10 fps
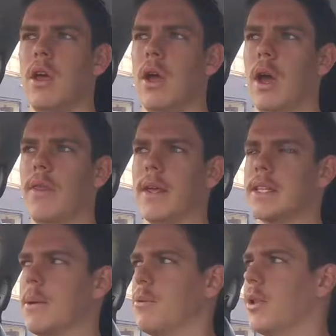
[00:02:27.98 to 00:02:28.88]
I think
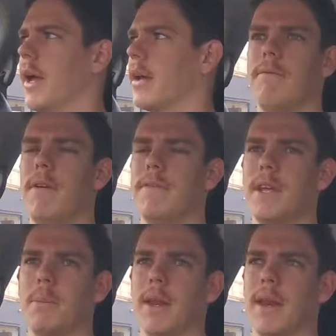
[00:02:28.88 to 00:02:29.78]
some of them were like
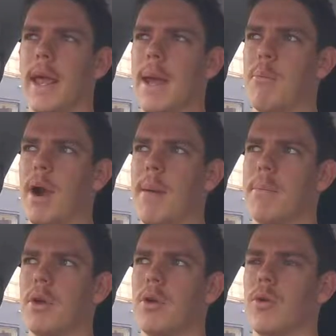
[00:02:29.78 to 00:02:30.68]
15-minute AMRAP
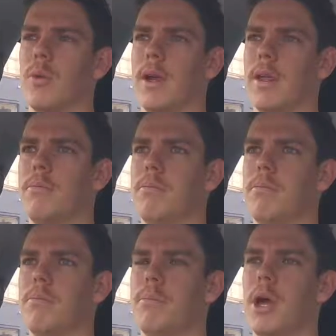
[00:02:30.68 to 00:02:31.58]
with
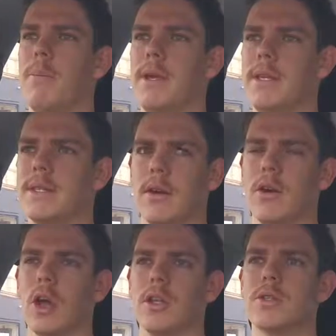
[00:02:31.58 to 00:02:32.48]
burpees,
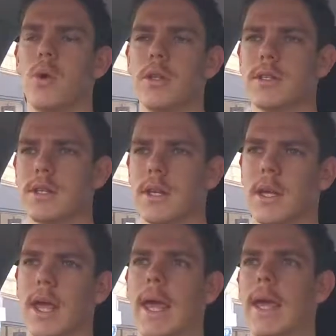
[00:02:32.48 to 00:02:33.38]
squats
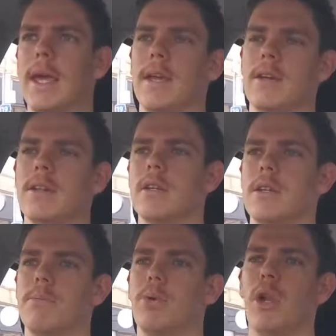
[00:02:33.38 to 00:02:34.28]

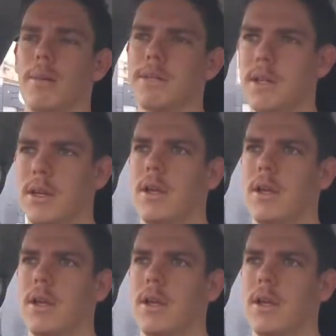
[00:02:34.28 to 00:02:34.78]
and pull-ups.